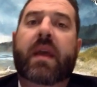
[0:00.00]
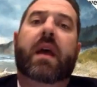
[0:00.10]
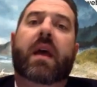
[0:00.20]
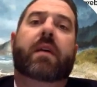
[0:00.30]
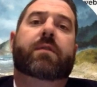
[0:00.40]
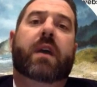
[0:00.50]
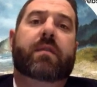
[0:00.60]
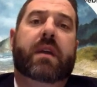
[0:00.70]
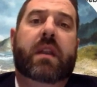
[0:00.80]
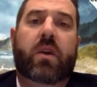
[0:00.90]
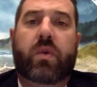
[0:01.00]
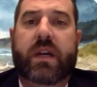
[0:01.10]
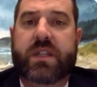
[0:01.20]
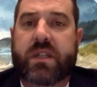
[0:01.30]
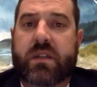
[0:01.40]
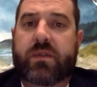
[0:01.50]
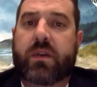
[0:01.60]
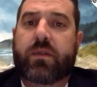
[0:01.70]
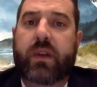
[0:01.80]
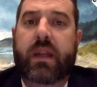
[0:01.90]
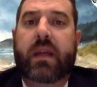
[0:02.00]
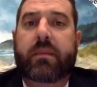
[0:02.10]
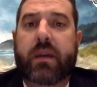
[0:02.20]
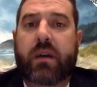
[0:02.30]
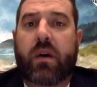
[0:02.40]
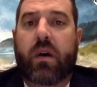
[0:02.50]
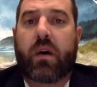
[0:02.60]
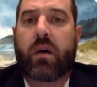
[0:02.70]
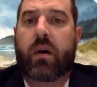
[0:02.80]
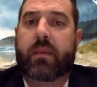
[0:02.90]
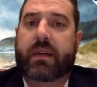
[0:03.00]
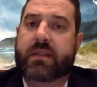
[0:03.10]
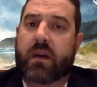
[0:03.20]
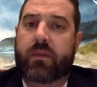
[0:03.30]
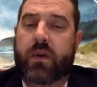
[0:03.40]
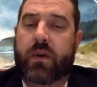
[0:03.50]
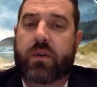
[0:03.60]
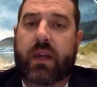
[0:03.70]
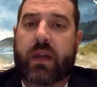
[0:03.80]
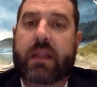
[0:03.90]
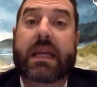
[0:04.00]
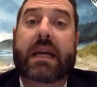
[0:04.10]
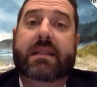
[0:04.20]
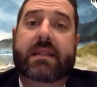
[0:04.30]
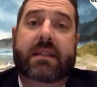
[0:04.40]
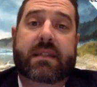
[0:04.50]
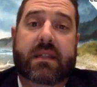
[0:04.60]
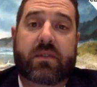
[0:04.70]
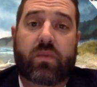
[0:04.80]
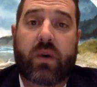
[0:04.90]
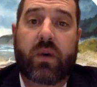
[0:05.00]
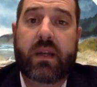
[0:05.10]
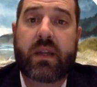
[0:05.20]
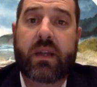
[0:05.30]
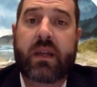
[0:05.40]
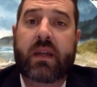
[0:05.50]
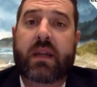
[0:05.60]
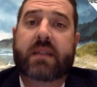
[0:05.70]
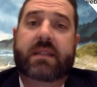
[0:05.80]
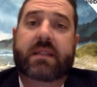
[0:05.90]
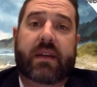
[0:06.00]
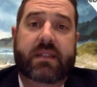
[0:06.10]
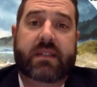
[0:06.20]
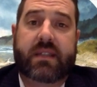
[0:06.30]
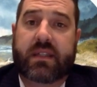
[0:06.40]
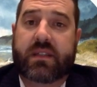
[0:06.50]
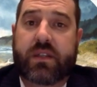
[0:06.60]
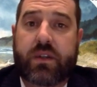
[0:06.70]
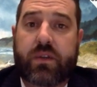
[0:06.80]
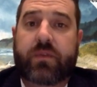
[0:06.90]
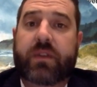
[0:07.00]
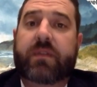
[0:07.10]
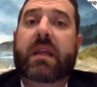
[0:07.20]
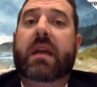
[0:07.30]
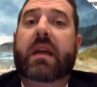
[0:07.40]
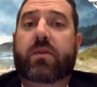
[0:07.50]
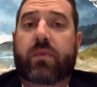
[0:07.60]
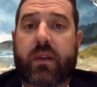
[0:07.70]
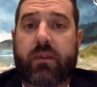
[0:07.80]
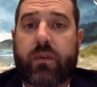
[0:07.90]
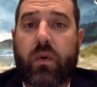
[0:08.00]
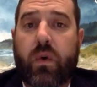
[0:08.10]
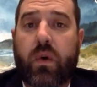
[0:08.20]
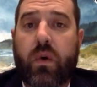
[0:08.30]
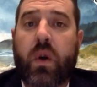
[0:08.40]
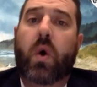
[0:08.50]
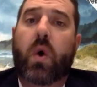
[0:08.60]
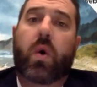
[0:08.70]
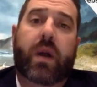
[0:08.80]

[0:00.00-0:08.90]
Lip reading: If you have any questions, feel free to give me a call on my cell phone directly at 661-762-5824 or at